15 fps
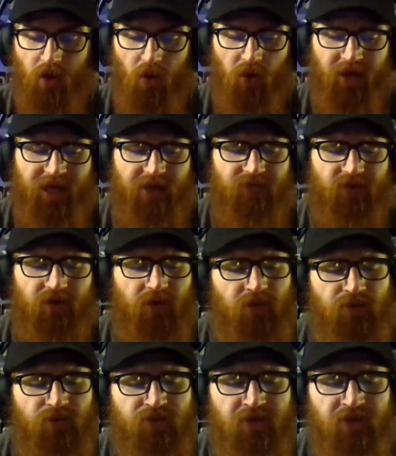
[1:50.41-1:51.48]
or give a
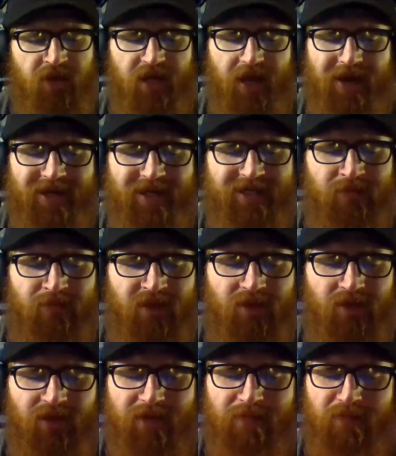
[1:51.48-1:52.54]
clue to the cosmically